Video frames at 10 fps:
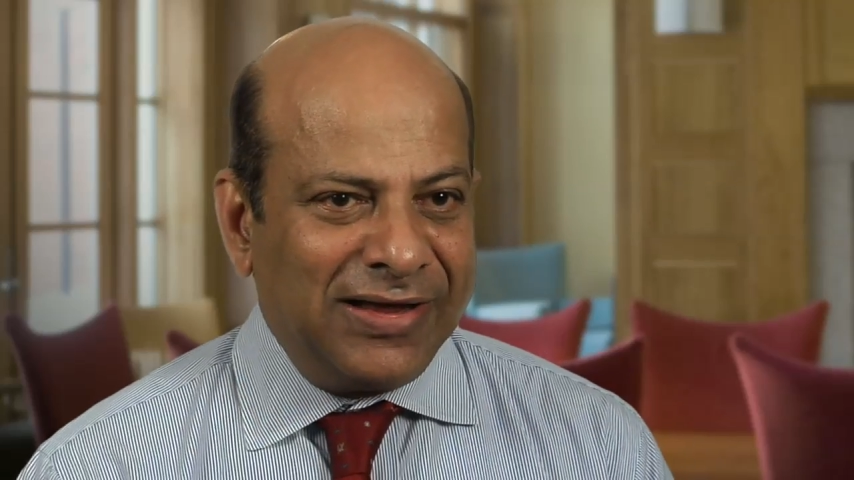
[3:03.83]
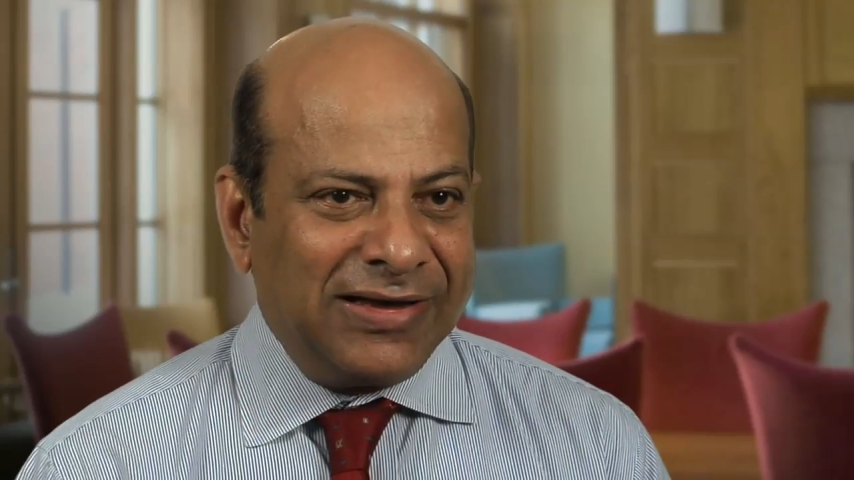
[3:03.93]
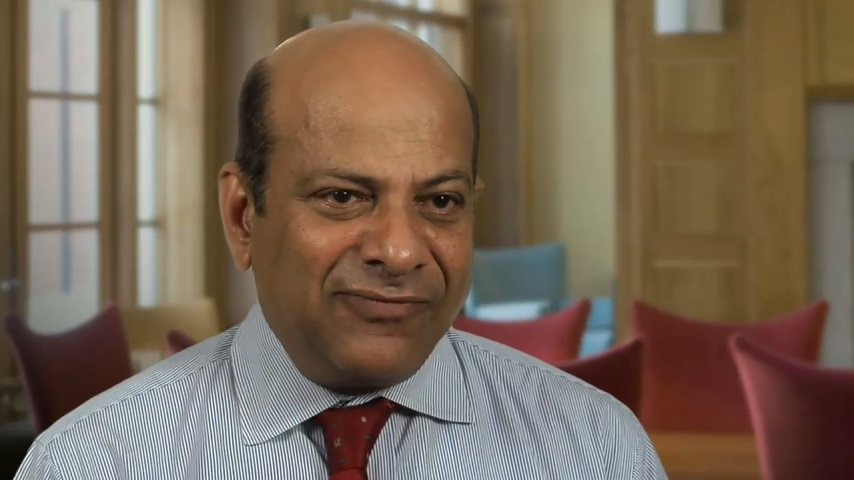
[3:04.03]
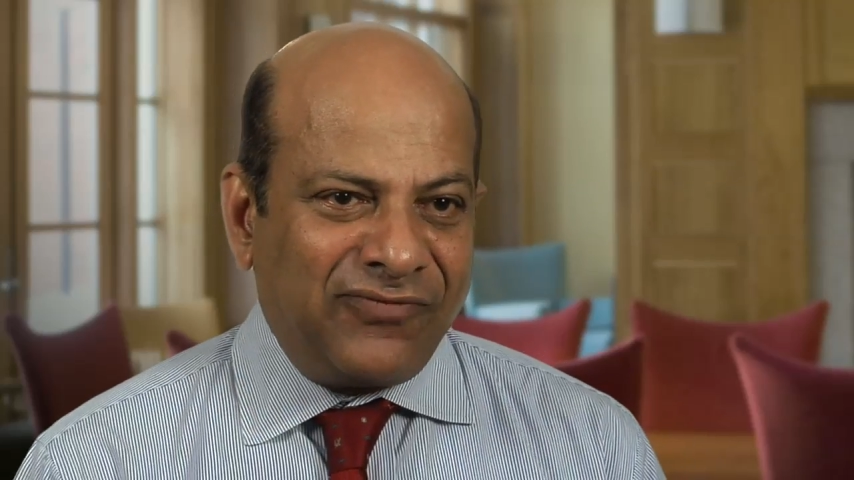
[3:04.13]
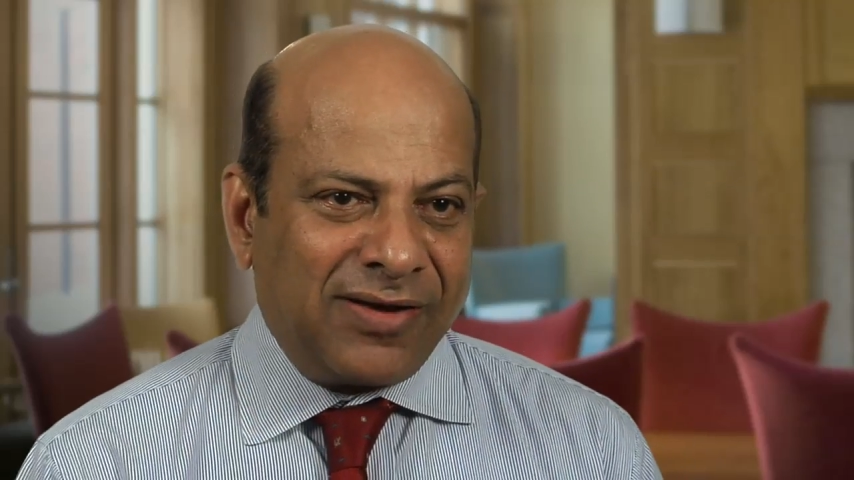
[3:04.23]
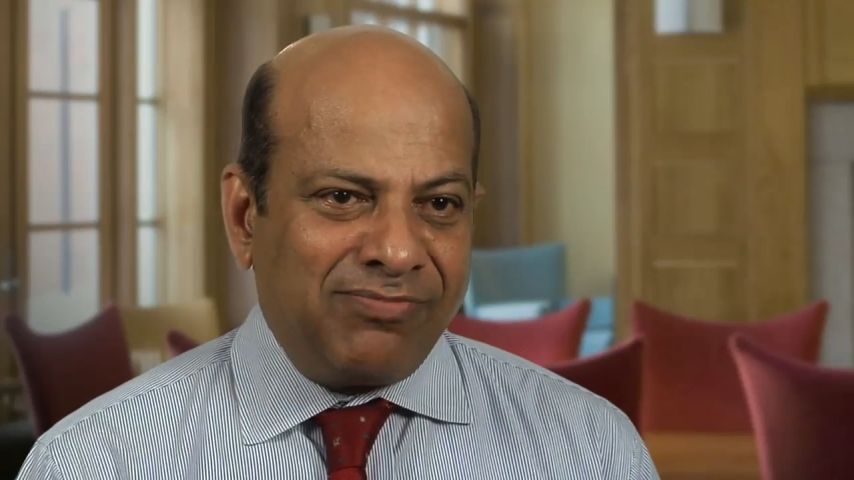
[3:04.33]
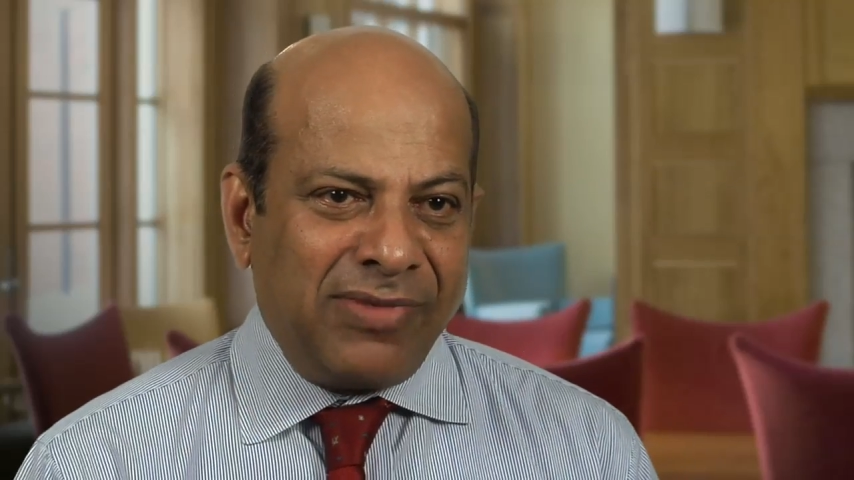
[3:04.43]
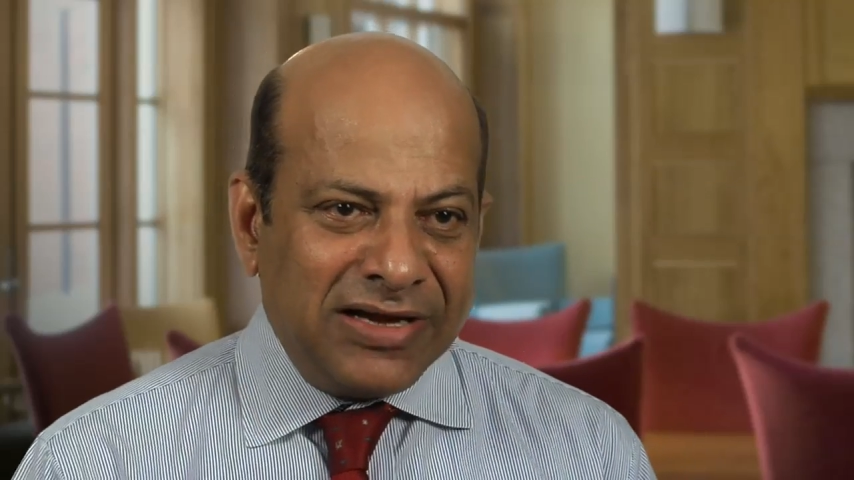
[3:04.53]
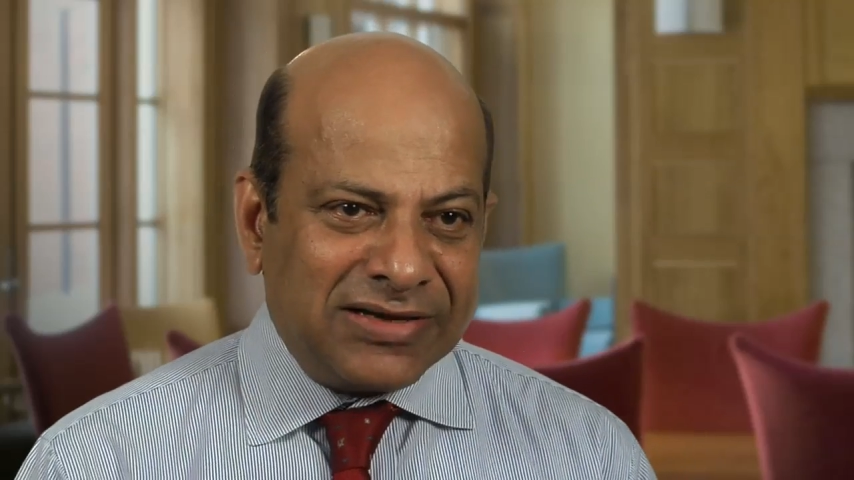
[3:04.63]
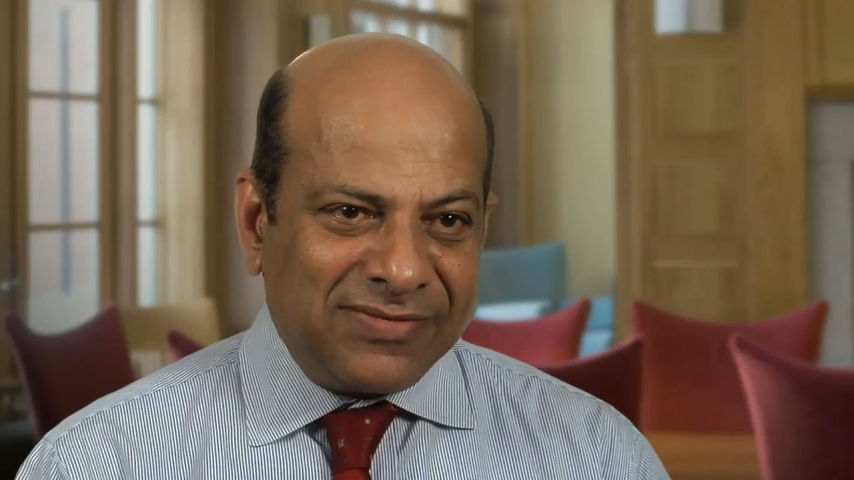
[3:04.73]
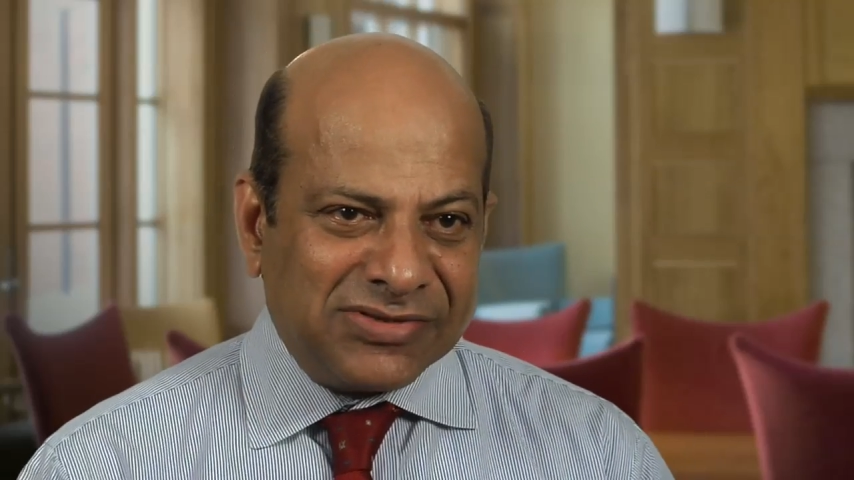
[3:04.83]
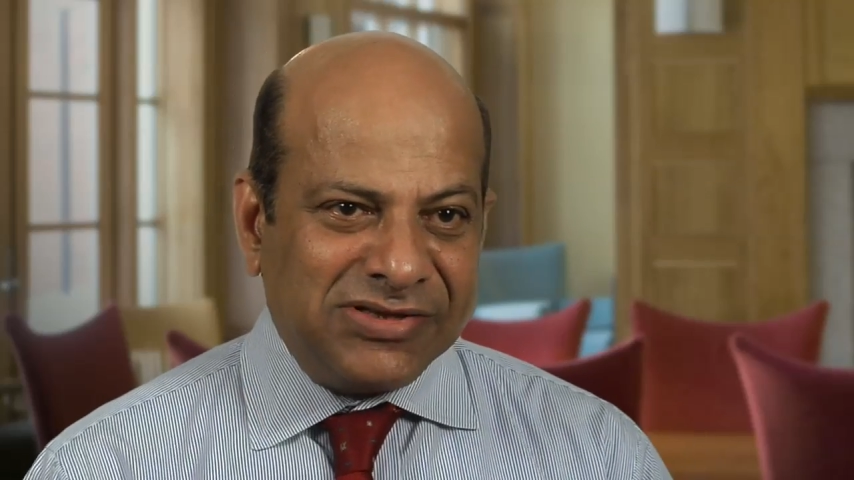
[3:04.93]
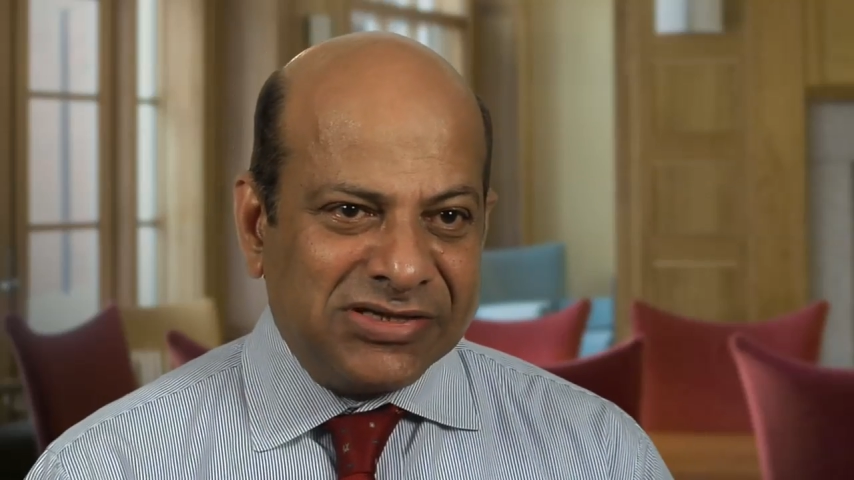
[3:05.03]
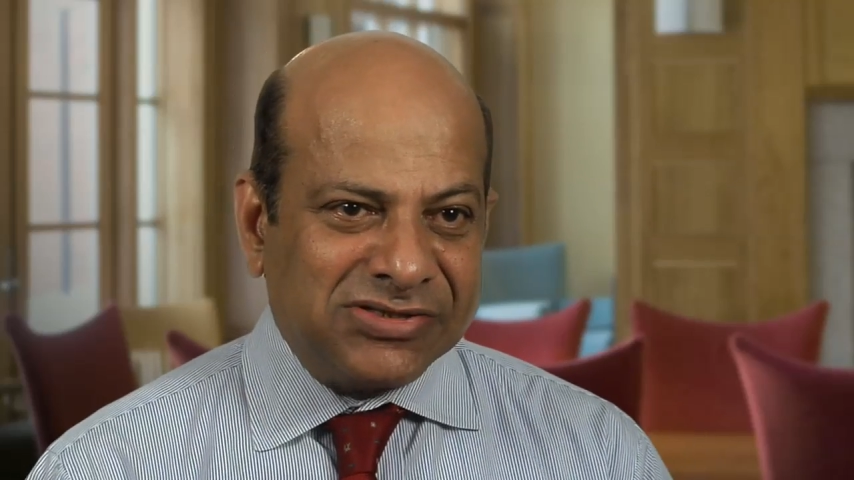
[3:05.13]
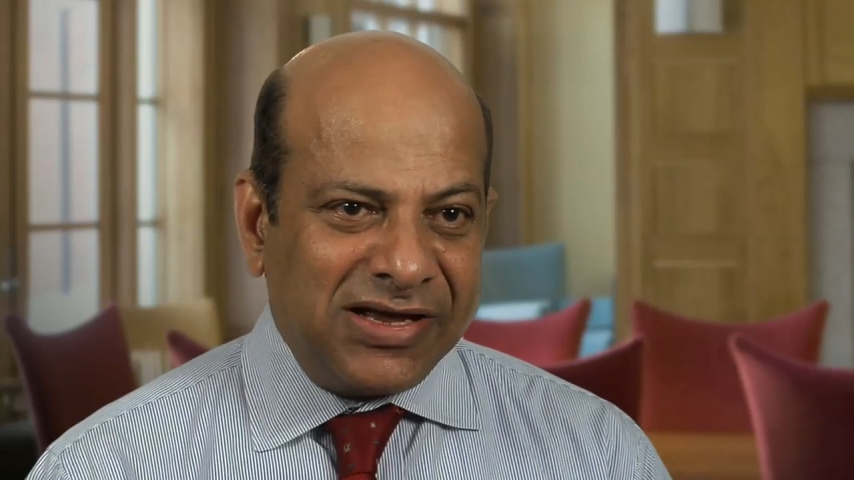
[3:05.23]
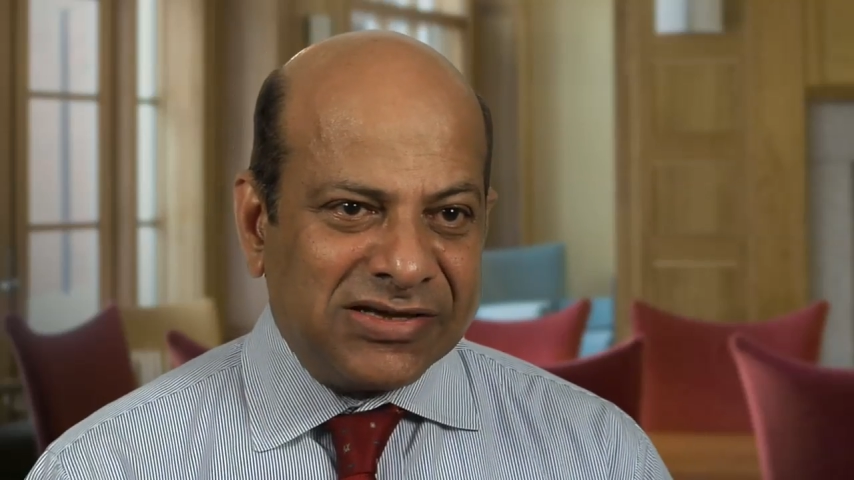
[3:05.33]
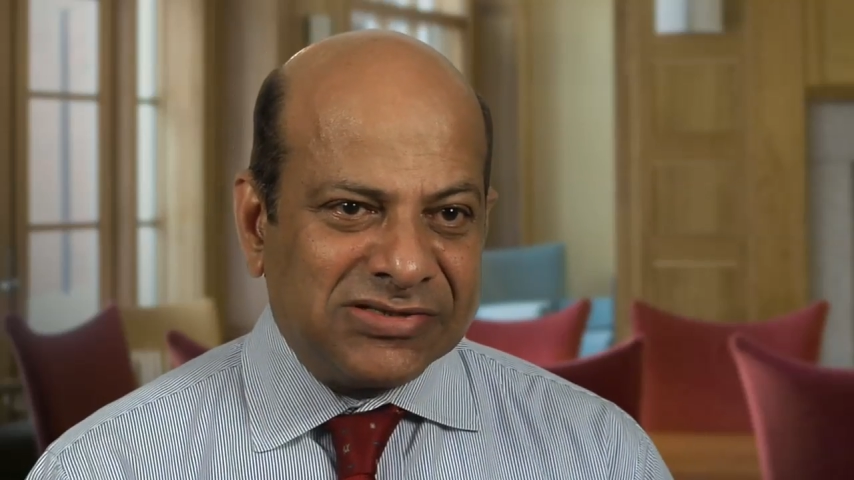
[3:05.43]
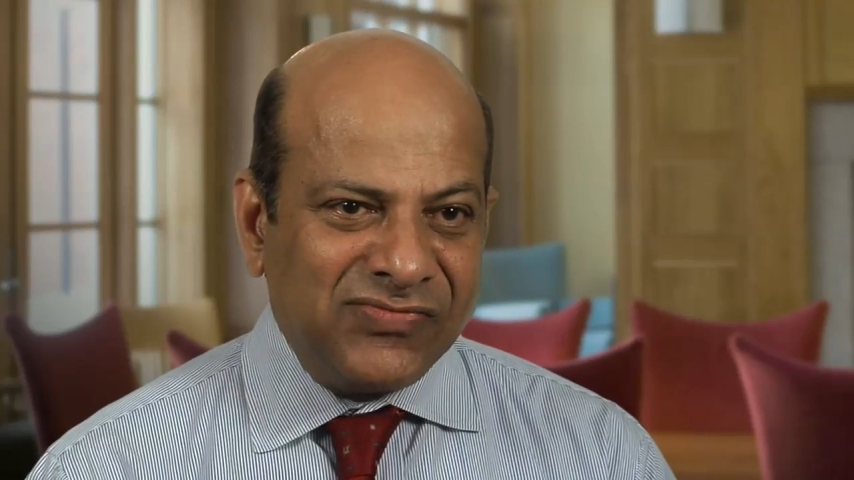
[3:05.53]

In fact, many times these days,